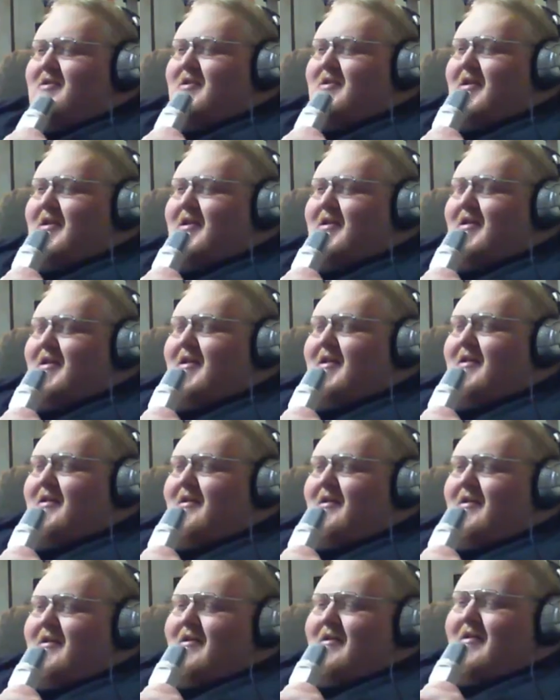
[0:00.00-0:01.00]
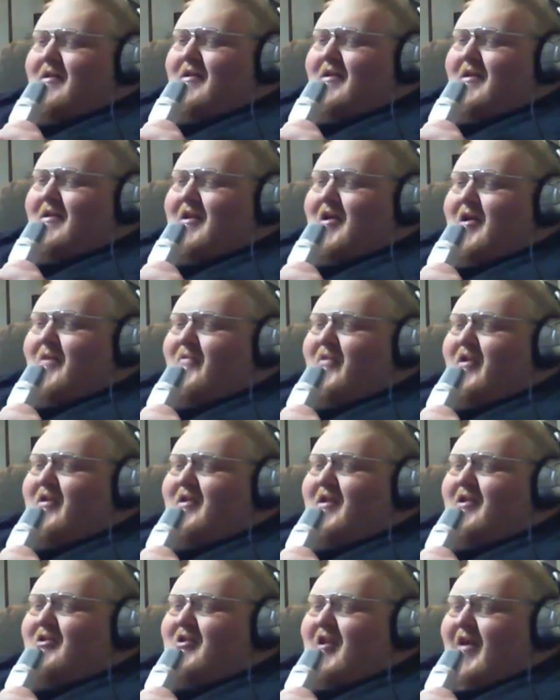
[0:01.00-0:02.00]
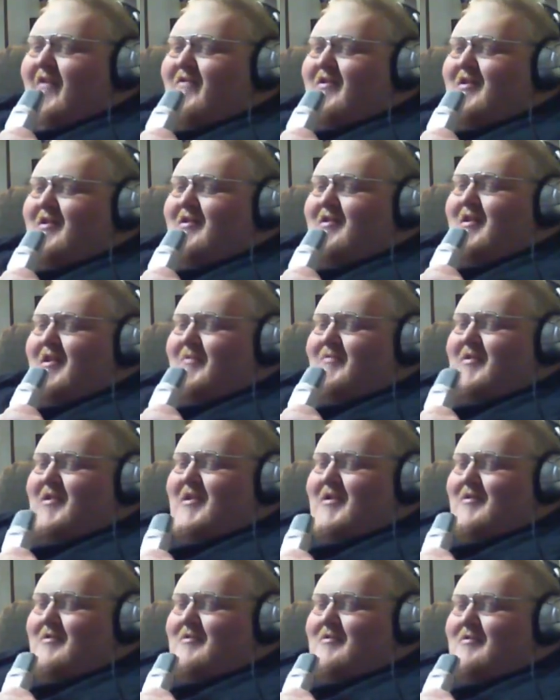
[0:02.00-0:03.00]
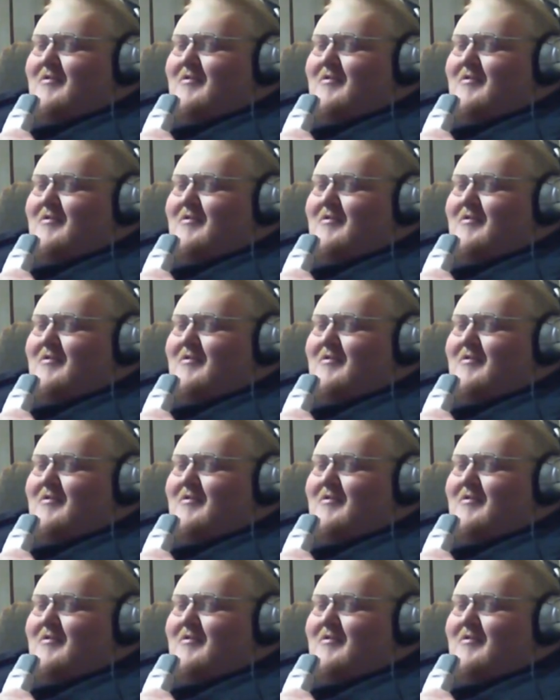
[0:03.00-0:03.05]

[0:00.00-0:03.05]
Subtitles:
get Derek Barnett drafted in the top 10.